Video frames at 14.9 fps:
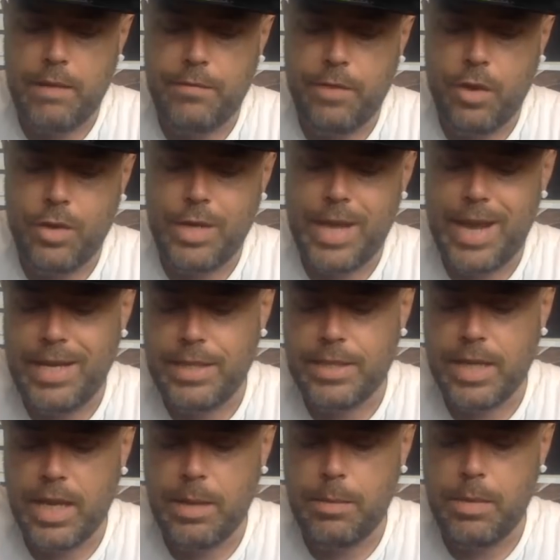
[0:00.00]
Vardy
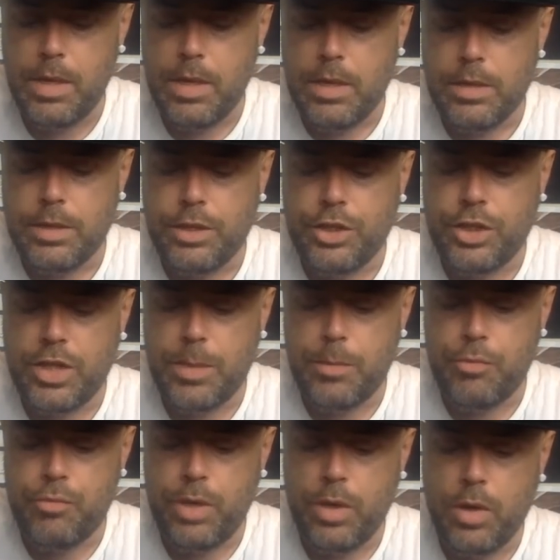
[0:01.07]
anytime. Just a shame
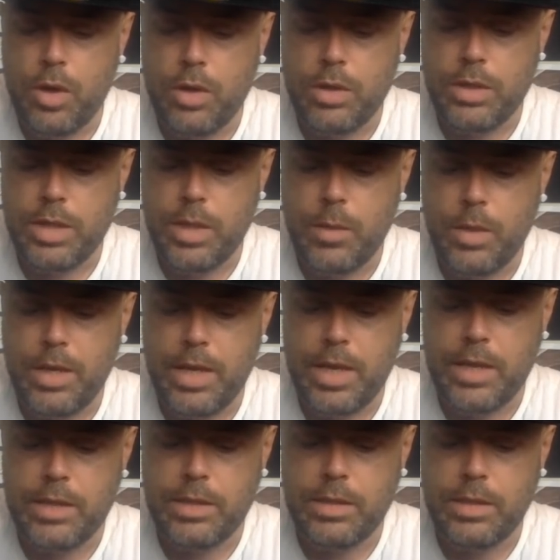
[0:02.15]
Mourinho can't say what he
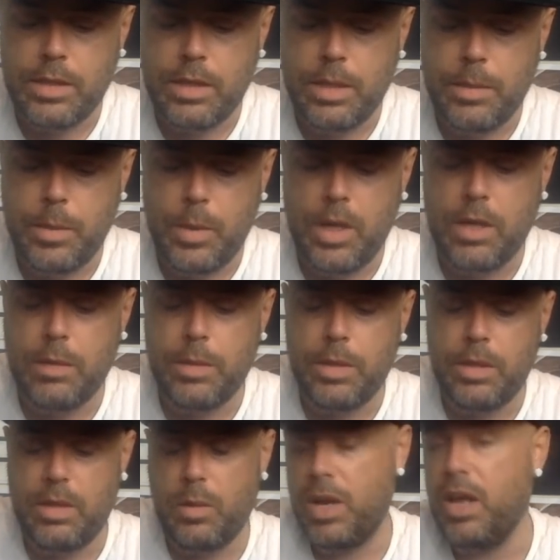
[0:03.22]
has. It'd be welcome.
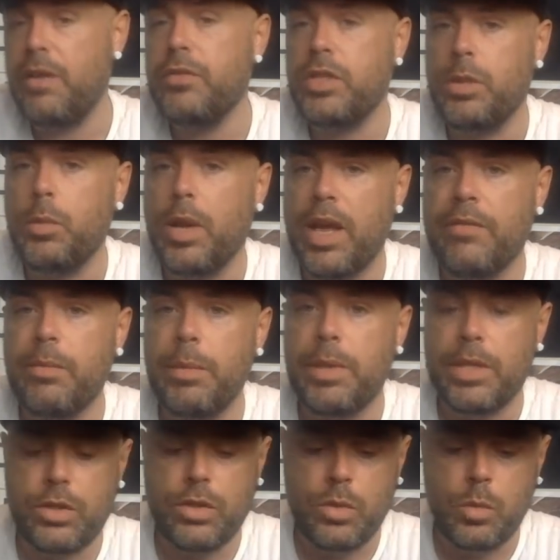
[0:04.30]
You know, obviously, we'll have him at the
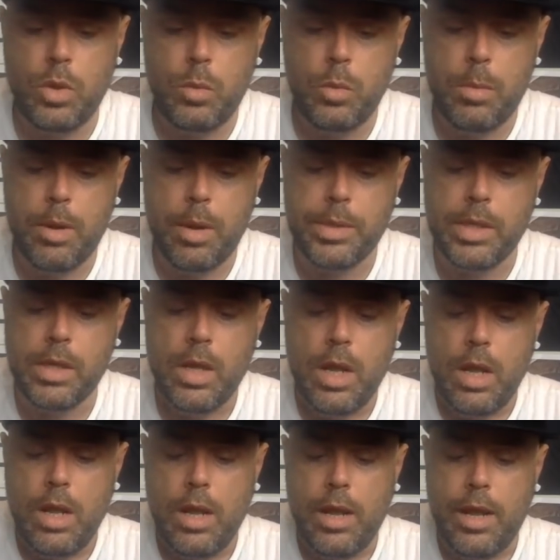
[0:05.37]
tune, wouldn't we, Bobby?
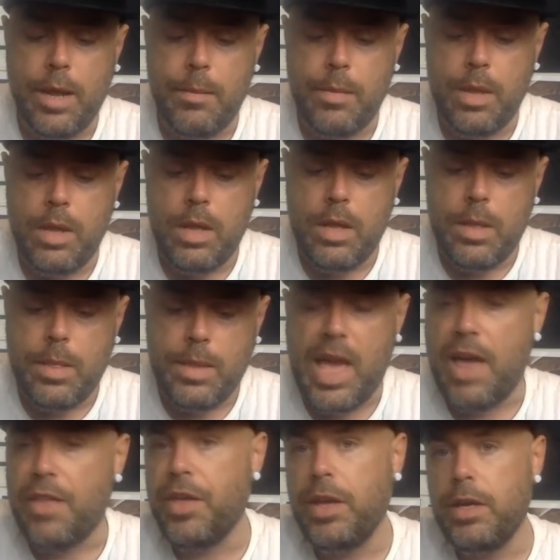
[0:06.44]

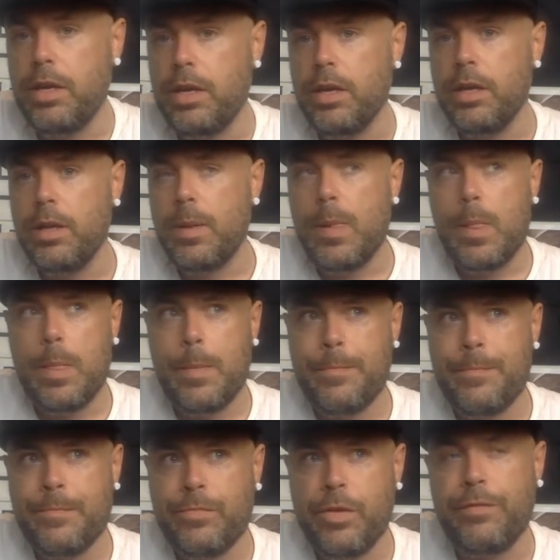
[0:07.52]
Yeah, I think
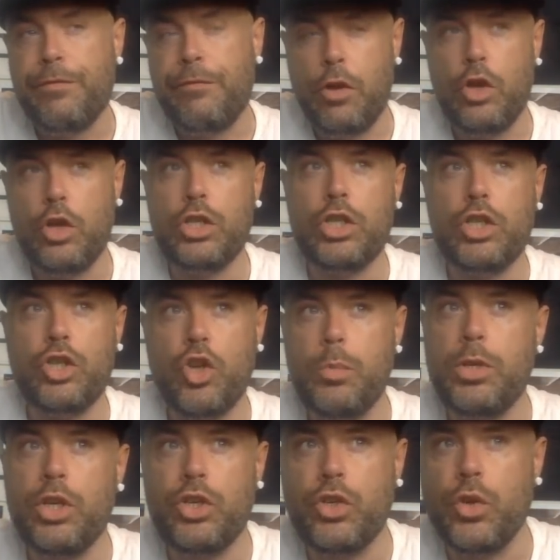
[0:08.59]
the first
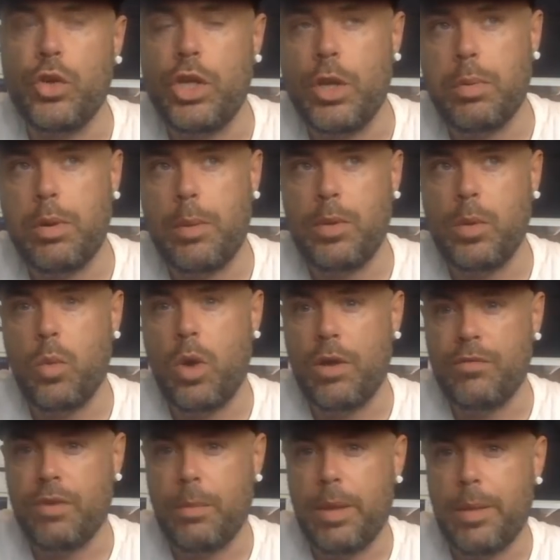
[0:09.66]
substitute you'll probably
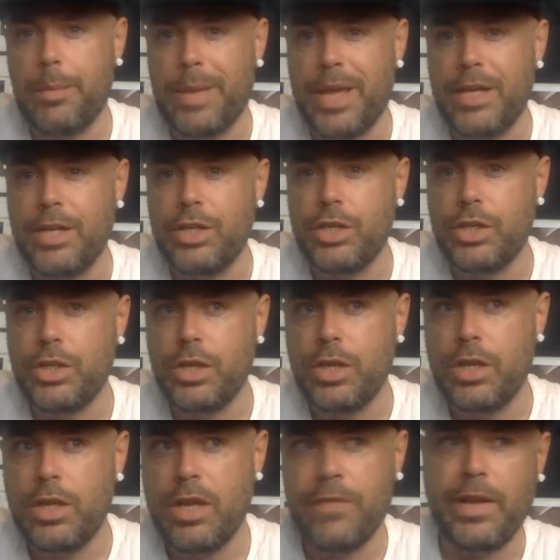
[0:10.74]
want from that bench,
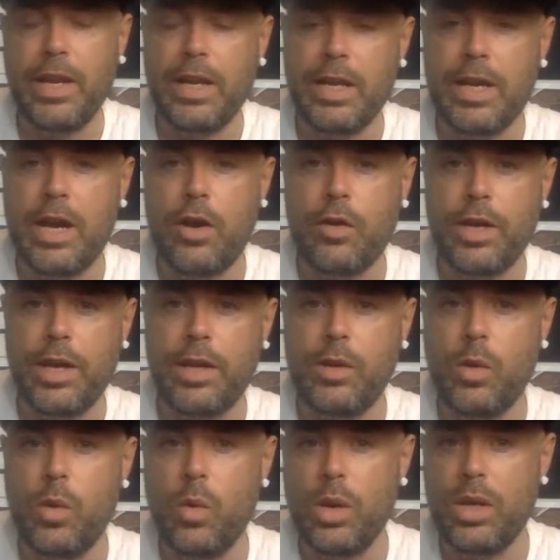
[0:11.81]
if England can't get a
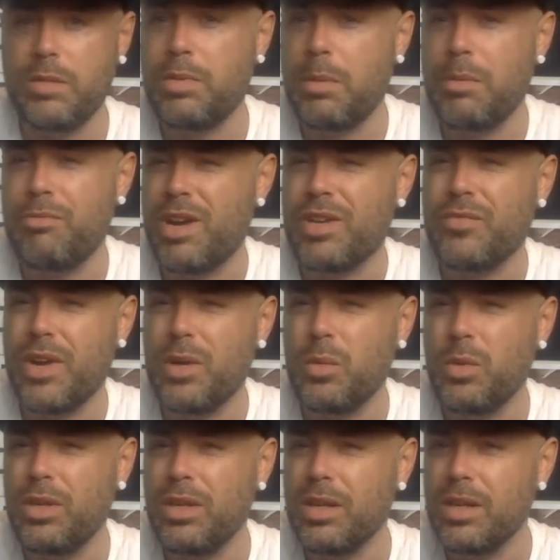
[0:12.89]
goal, is probably Rashford,
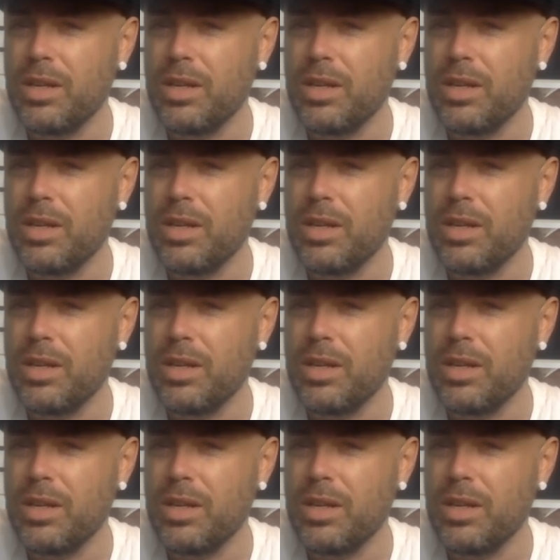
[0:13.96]
wouldn't you?